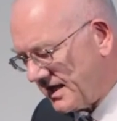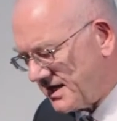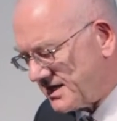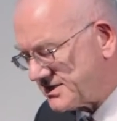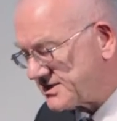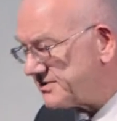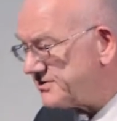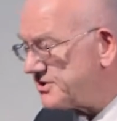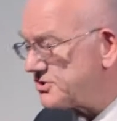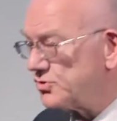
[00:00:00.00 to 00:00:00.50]

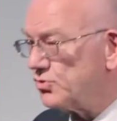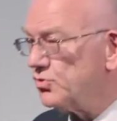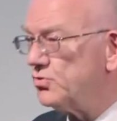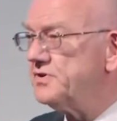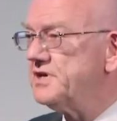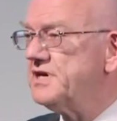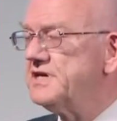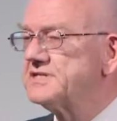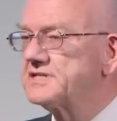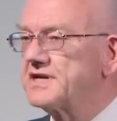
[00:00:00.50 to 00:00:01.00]
So there's all
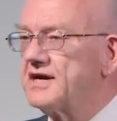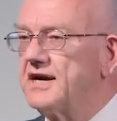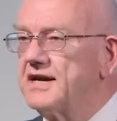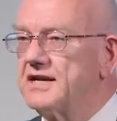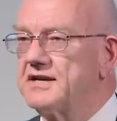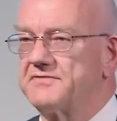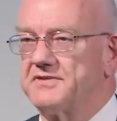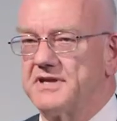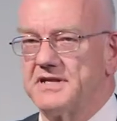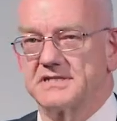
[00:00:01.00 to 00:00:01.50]
these
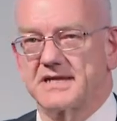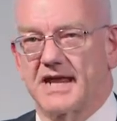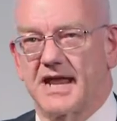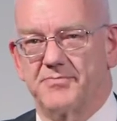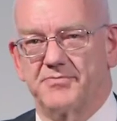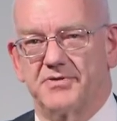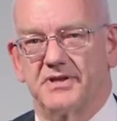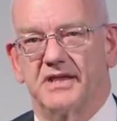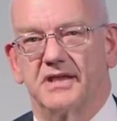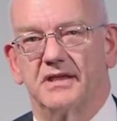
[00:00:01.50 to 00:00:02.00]
kind of things
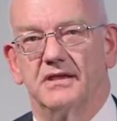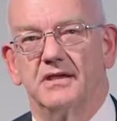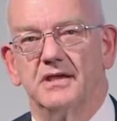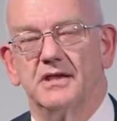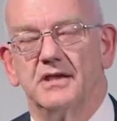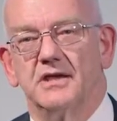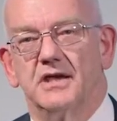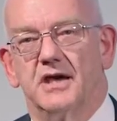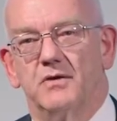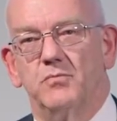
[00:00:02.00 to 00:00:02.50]
happening.
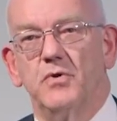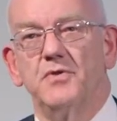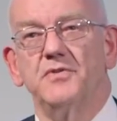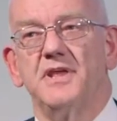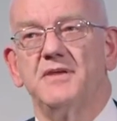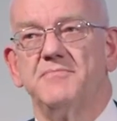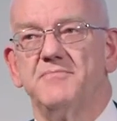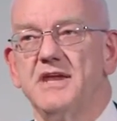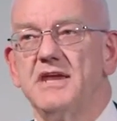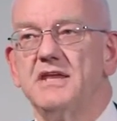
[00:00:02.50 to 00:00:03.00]
And what
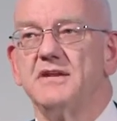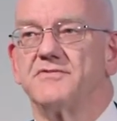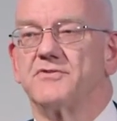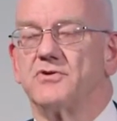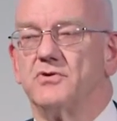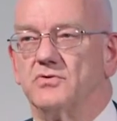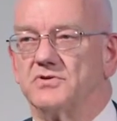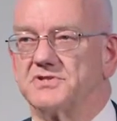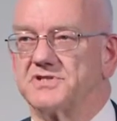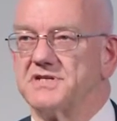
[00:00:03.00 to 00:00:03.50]
they mean, of
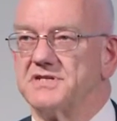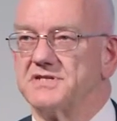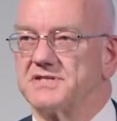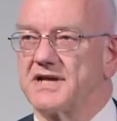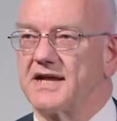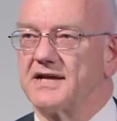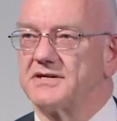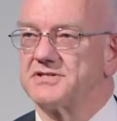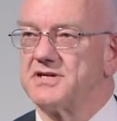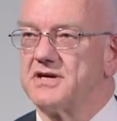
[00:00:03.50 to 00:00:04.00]
course, is
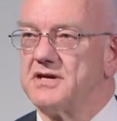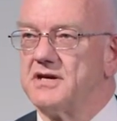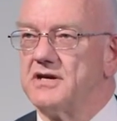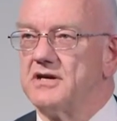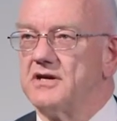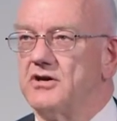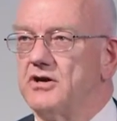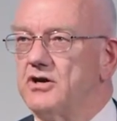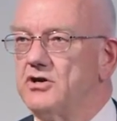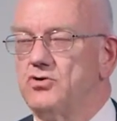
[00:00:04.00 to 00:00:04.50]
that
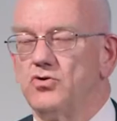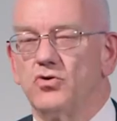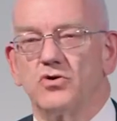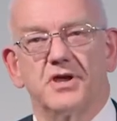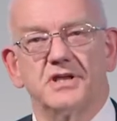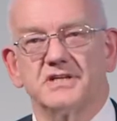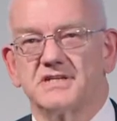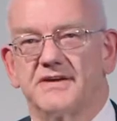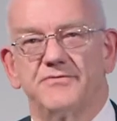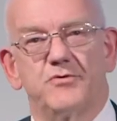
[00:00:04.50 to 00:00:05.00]
you're
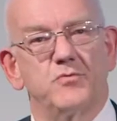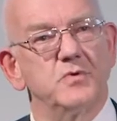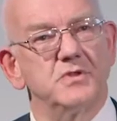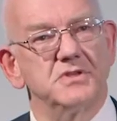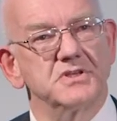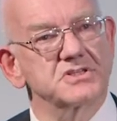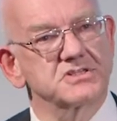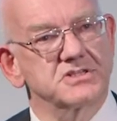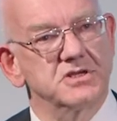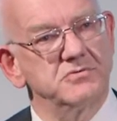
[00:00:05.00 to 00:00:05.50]
going to have a
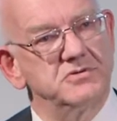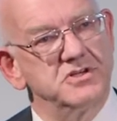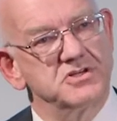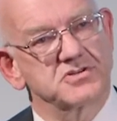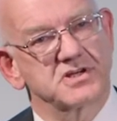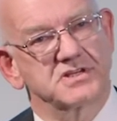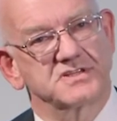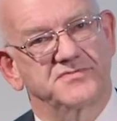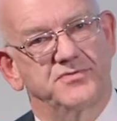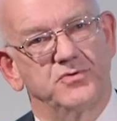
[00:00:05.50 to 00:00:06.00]
world that's totally
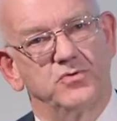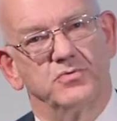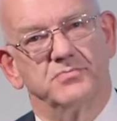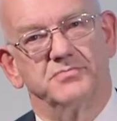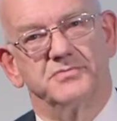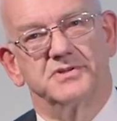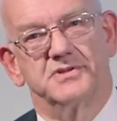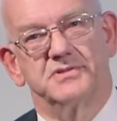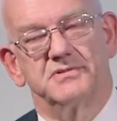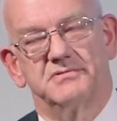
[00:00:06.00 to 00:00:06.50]

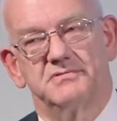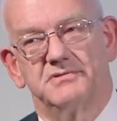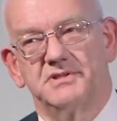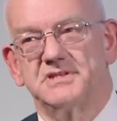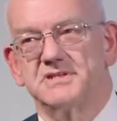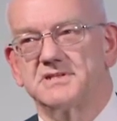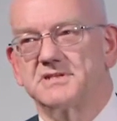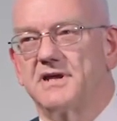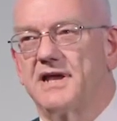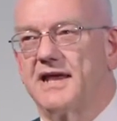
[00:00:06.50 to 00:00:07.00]
transformed.
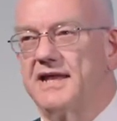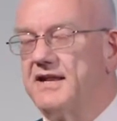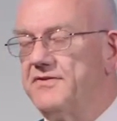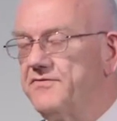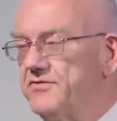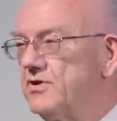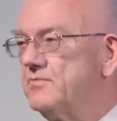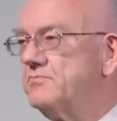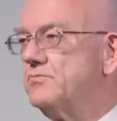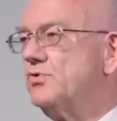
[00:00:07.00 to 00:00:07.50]
This is a hell of
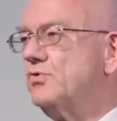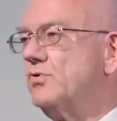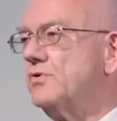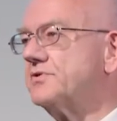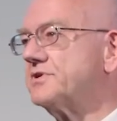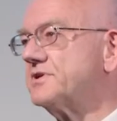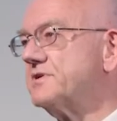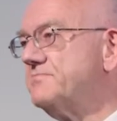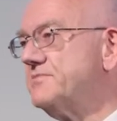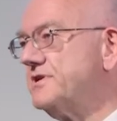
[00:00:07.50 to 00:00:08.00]
a lot more
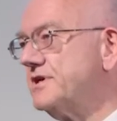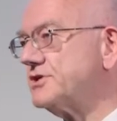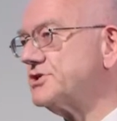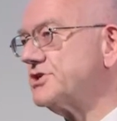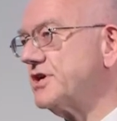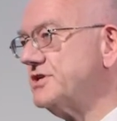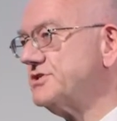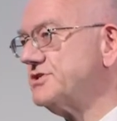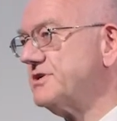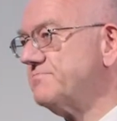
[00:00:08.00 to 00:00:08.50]
than a mere
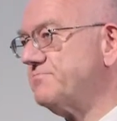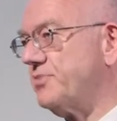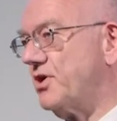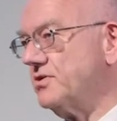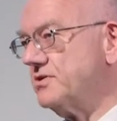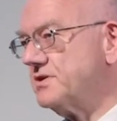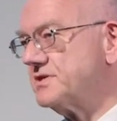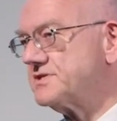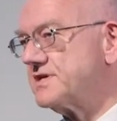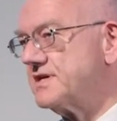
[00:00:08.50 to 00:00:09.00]
change in
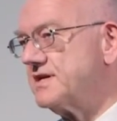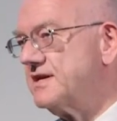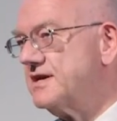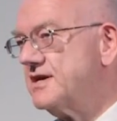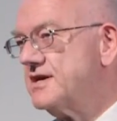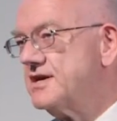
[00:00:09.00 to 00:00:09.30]
policy